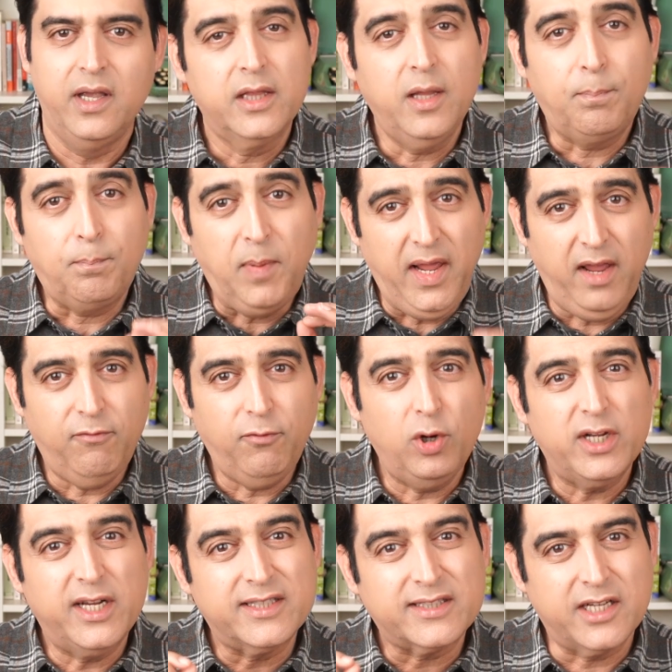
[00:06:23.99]
The
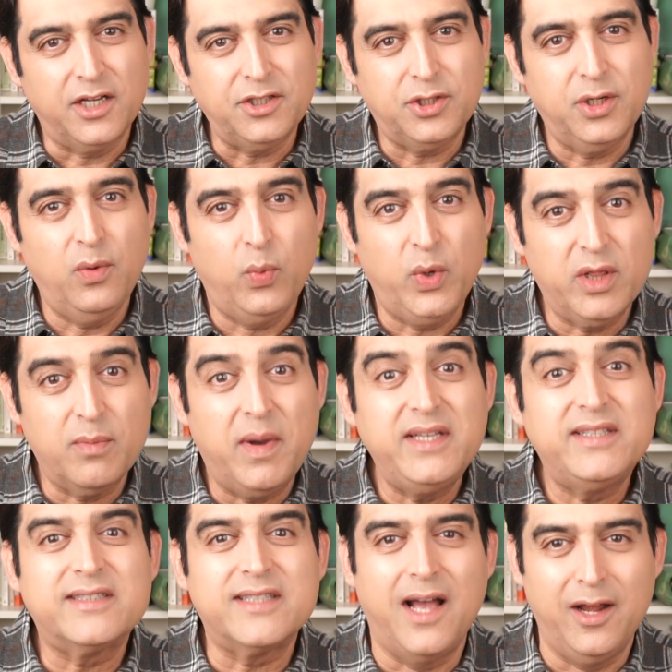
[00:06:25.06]
playful discussion with my
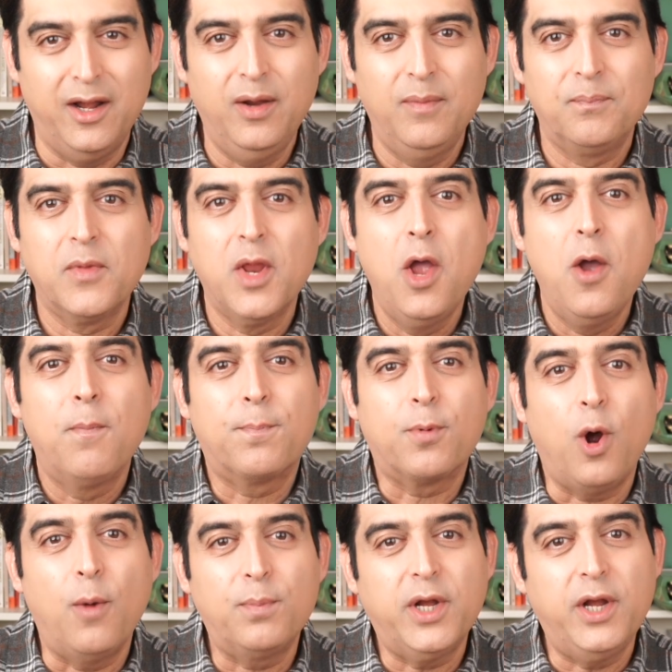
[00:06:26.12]
son
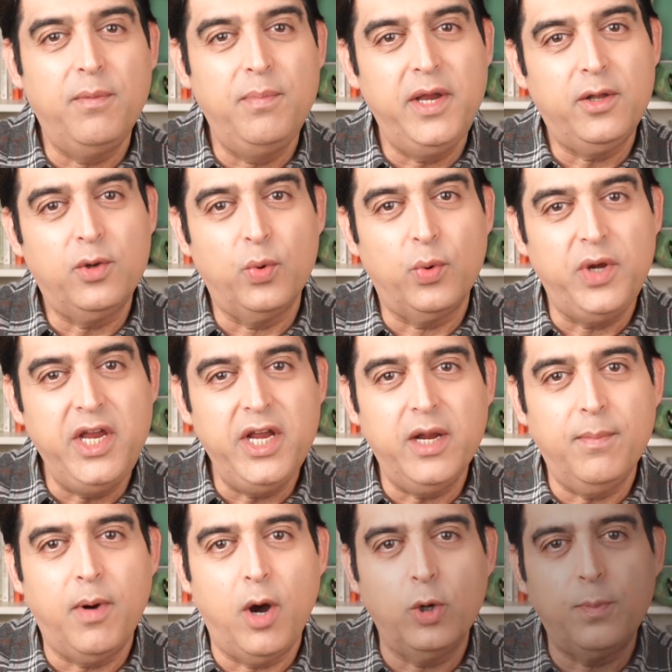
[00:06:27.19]
prompted me to read
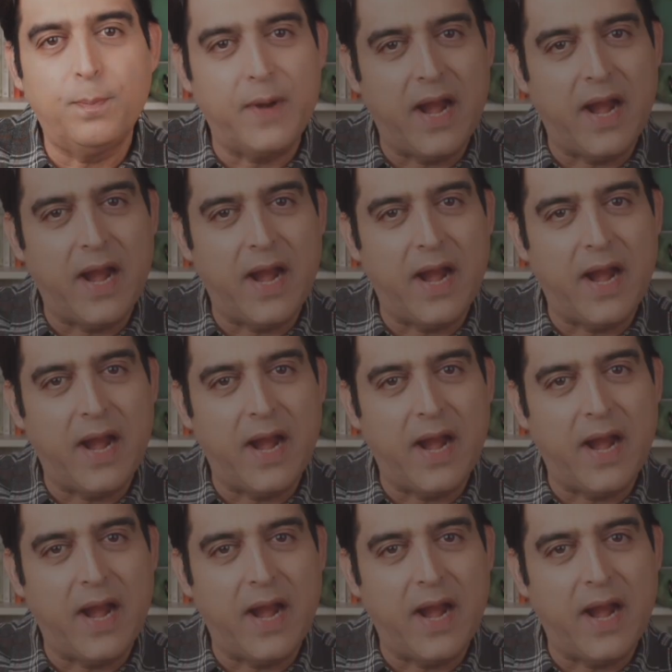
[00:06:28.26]
about